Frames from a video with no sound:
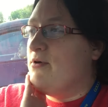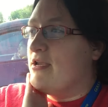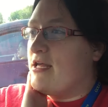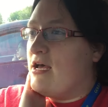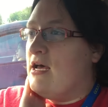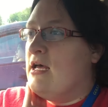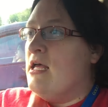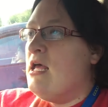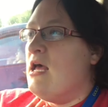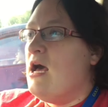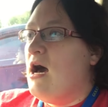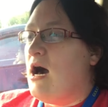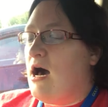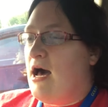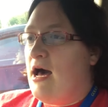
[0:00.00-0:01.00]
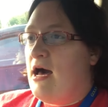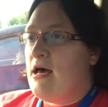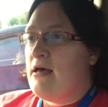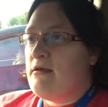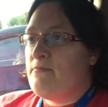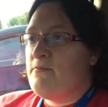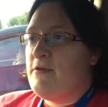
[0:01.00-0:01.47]
But
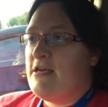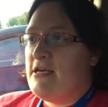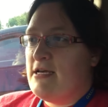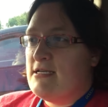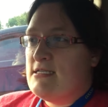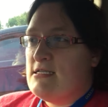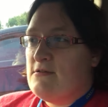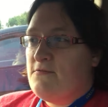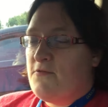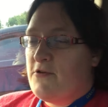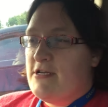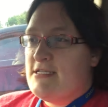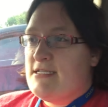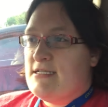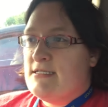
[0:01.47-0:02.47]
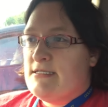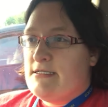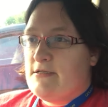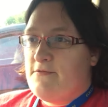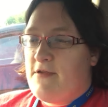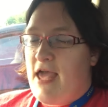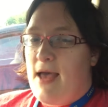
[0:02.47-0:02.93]
because of
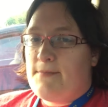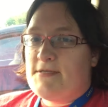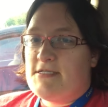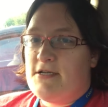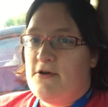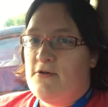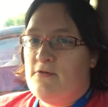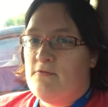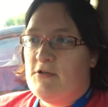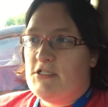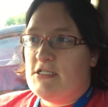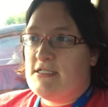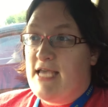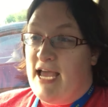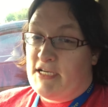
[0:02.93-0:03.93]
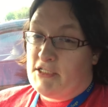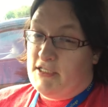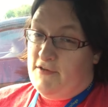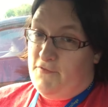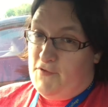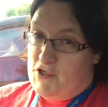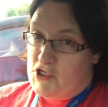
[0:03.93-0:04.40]
reasons of Capstone, which is
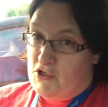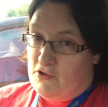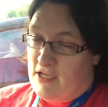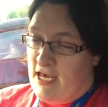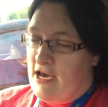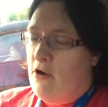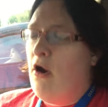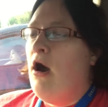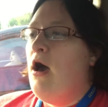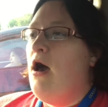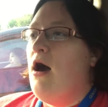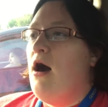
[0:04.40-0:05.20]
actually official now,